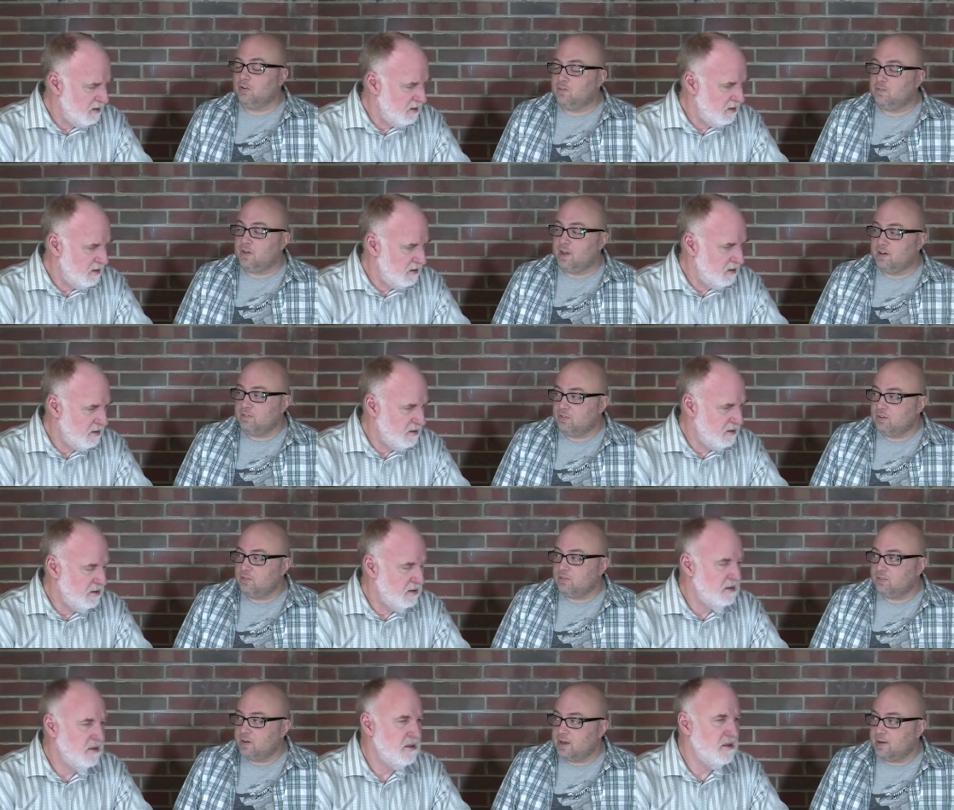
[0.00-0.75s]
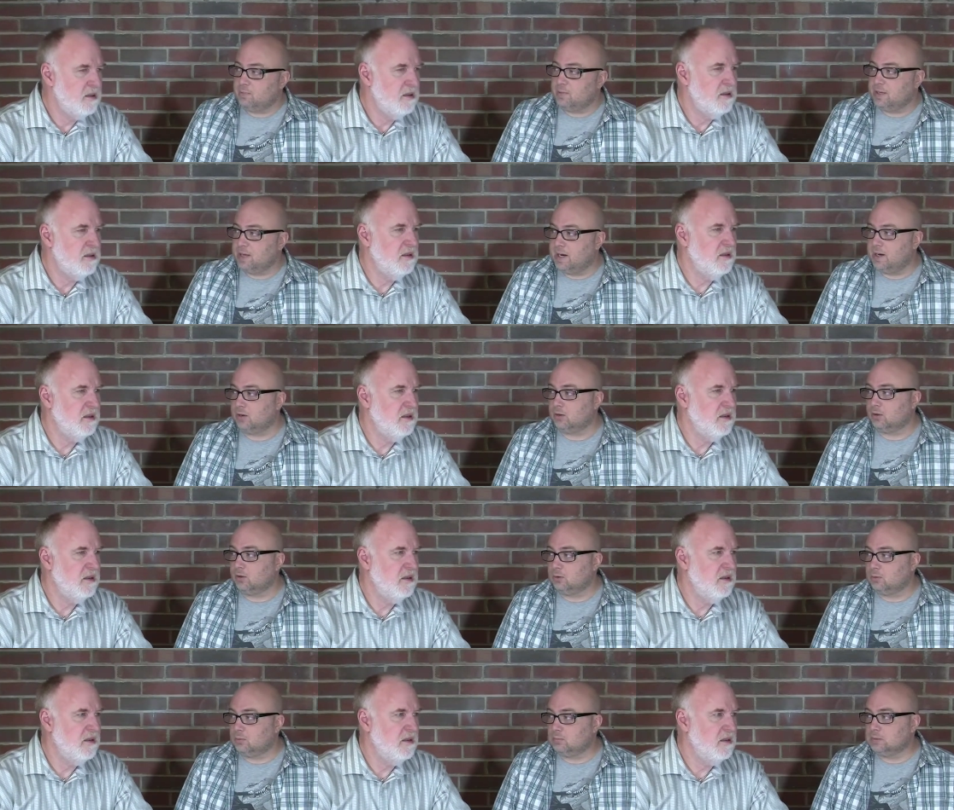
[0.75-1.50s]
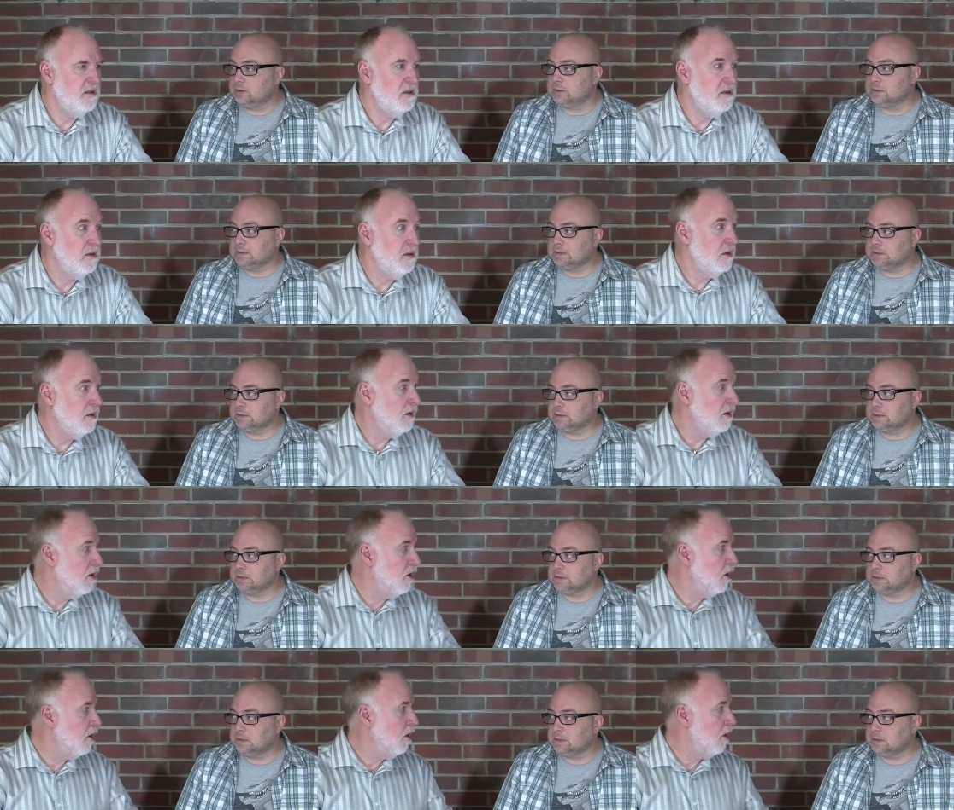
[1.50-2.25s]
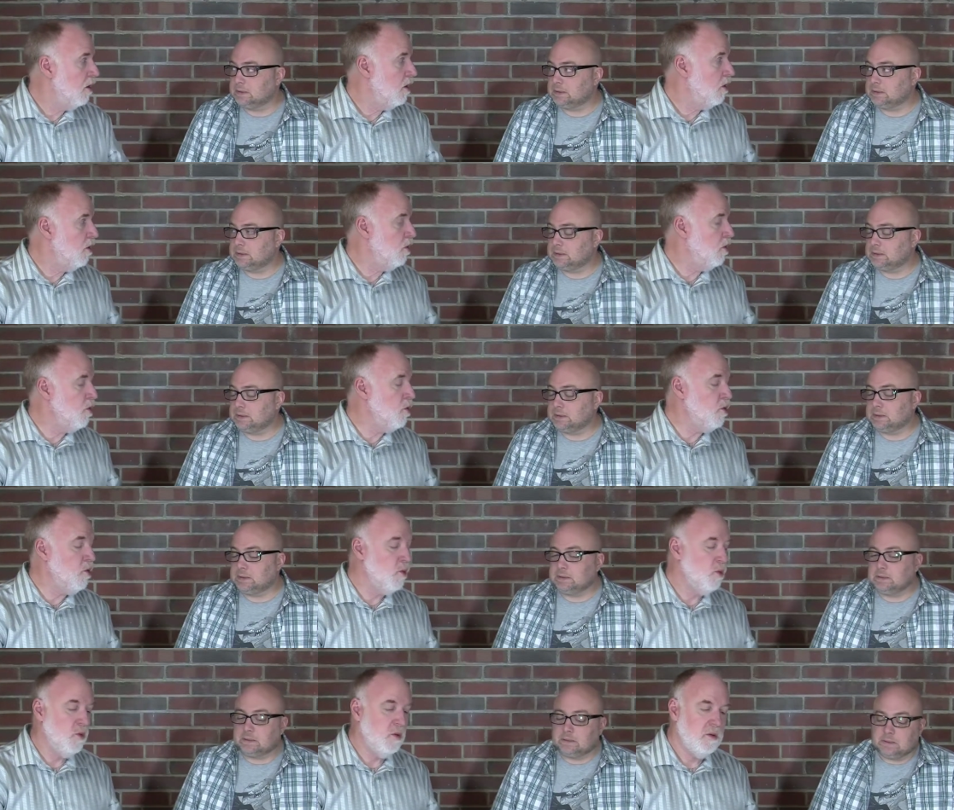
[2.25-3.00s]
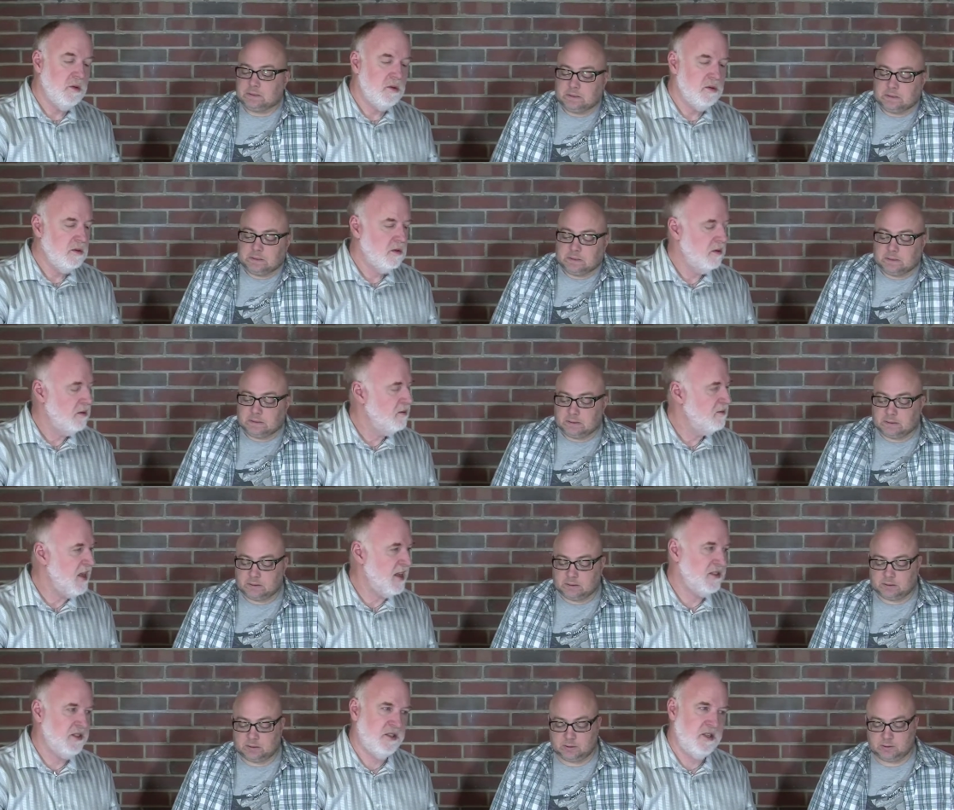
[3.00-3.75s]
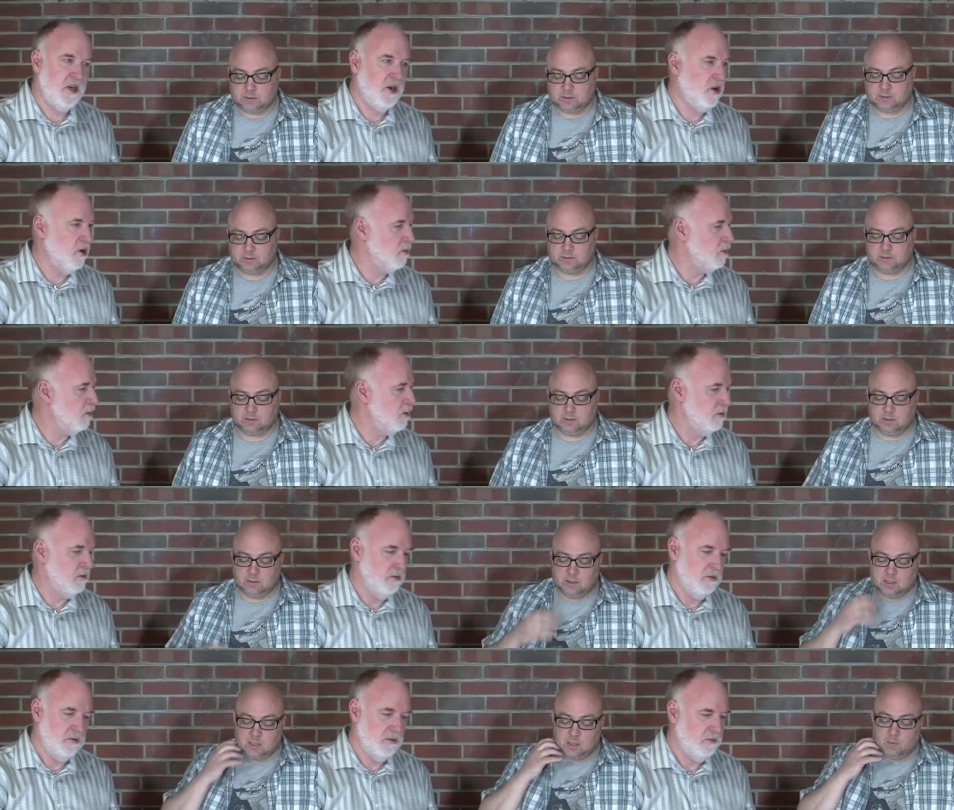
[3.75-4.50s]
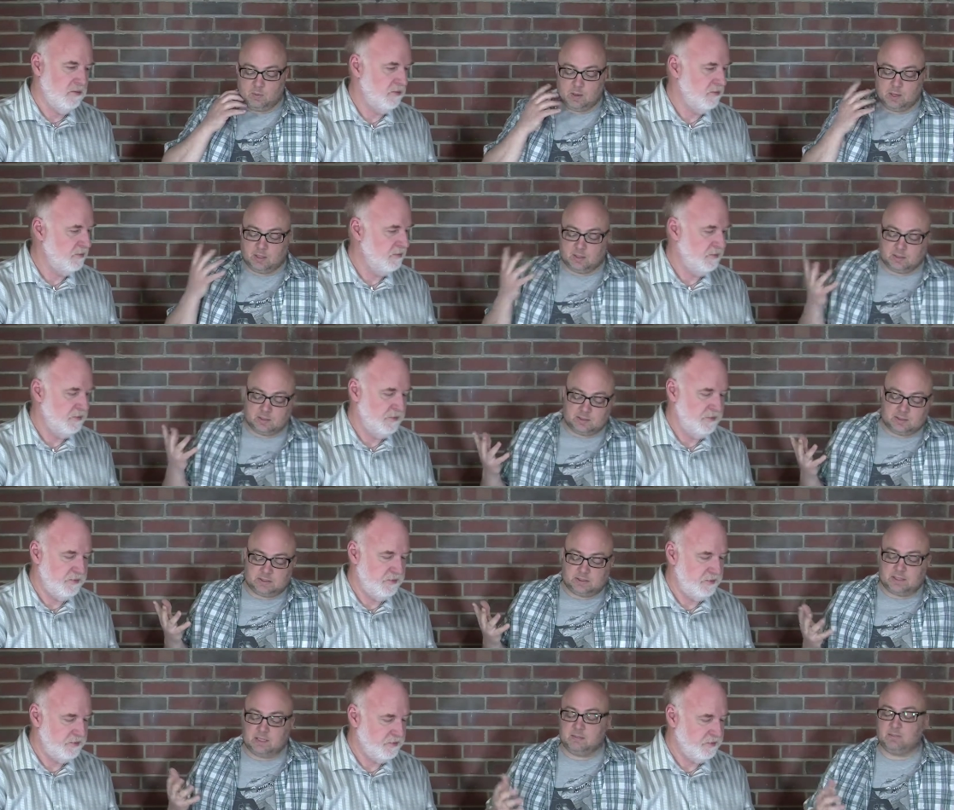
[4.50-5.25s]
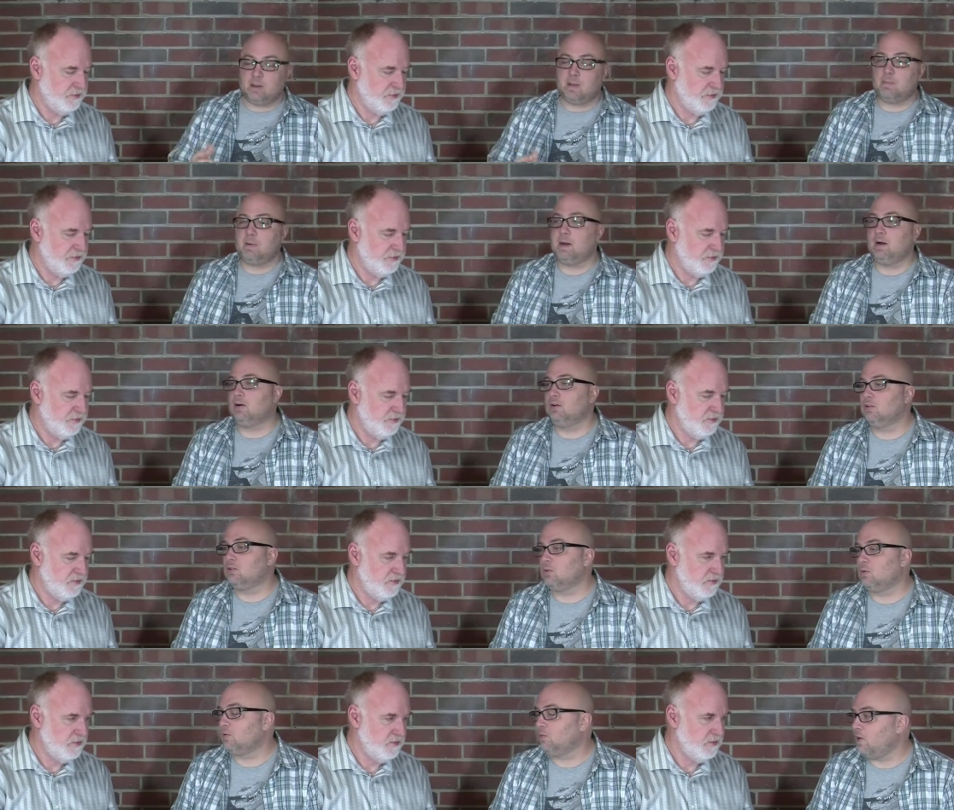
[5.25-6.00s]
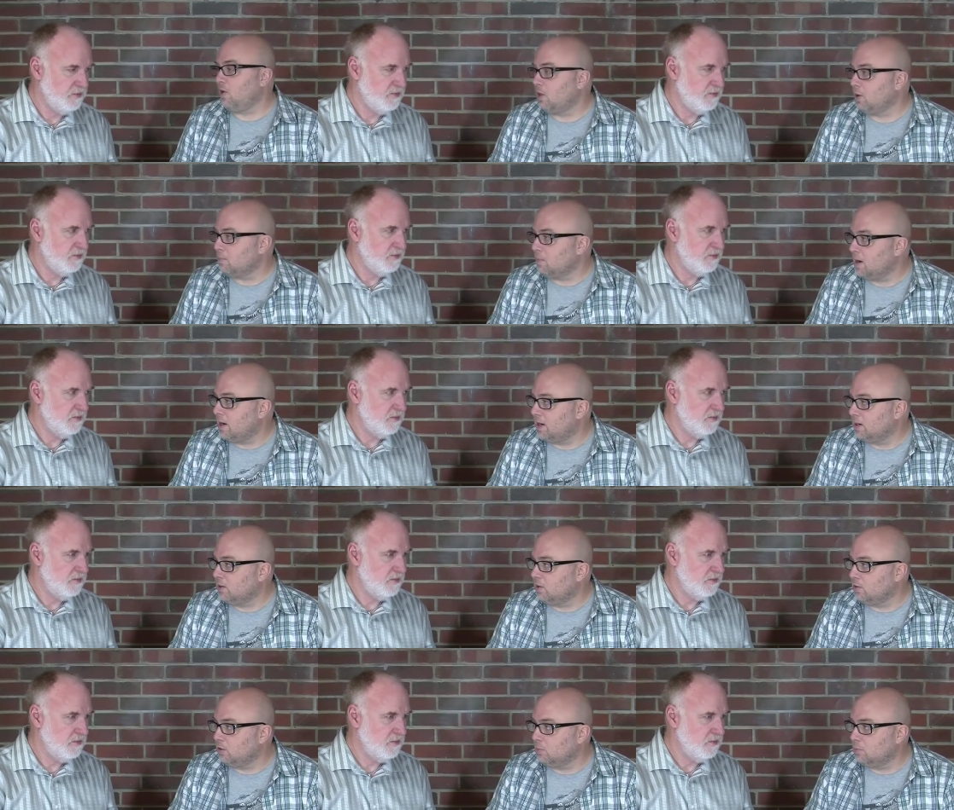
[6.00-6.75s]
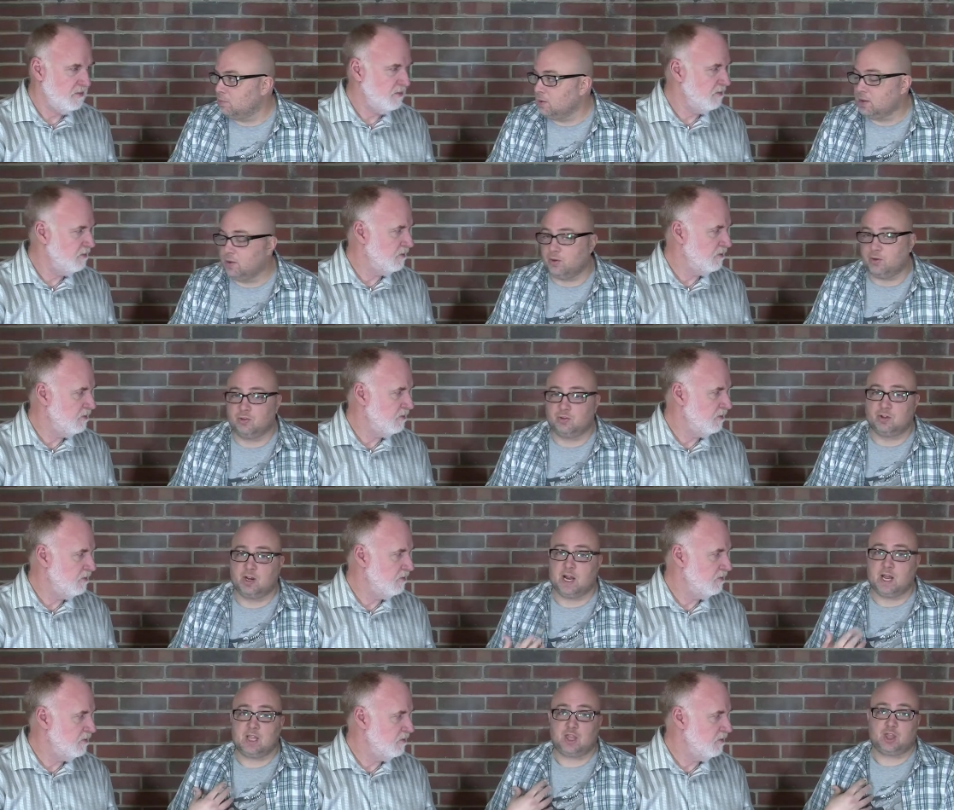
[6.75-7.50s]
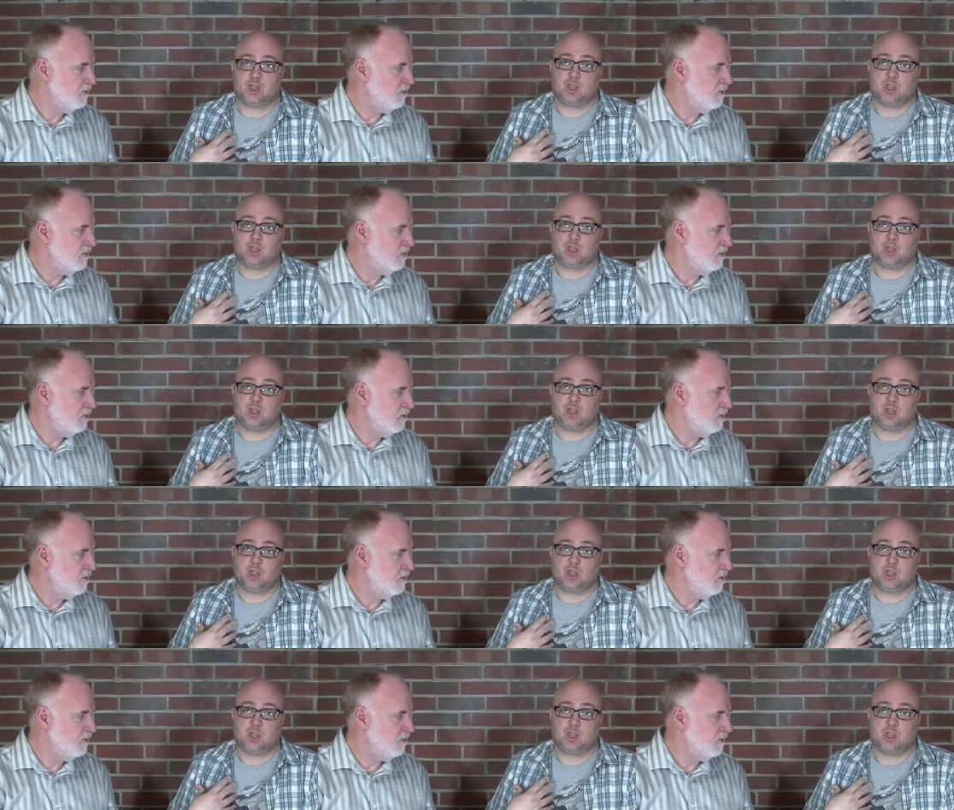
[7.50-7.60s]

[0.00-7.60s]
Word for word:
Speaker 1: a favorite family heirloom. Ooh, that's terrible. Well, see, my parents were falling behind on their bills, and I